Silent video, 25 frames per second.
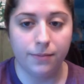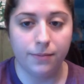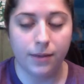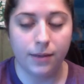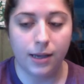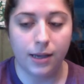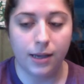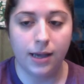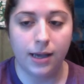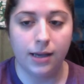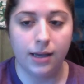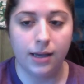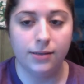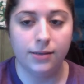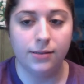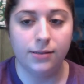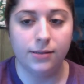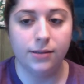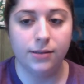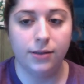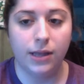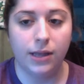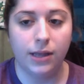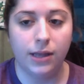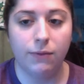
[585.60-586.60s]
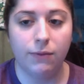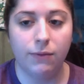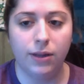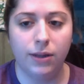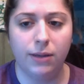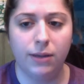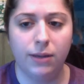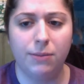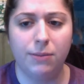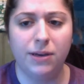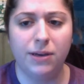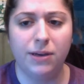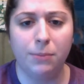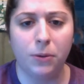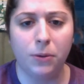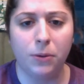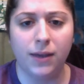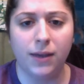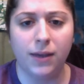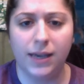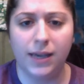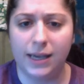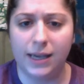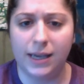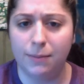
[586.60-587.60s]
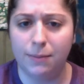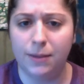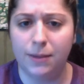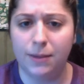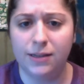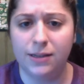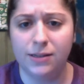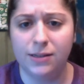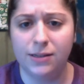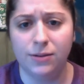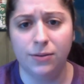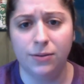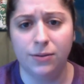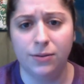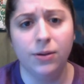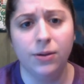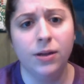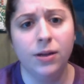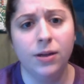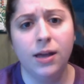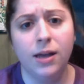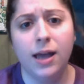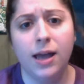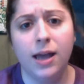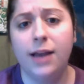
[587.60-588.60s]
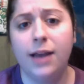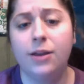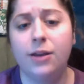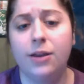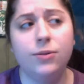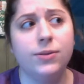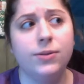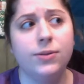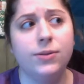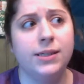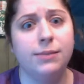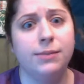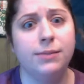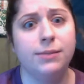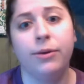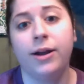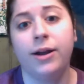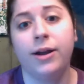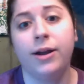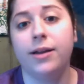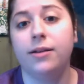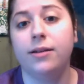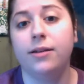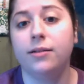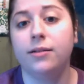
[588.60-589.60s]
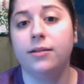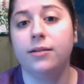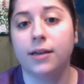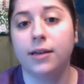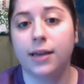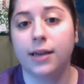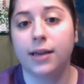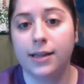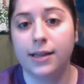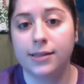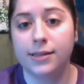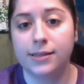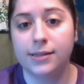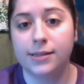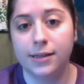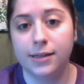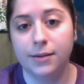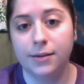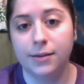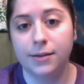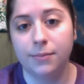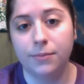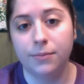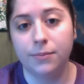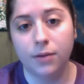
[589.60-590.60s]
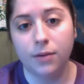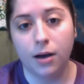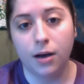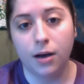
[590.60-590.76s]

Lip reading: And they really manipulate him into and use his brain against him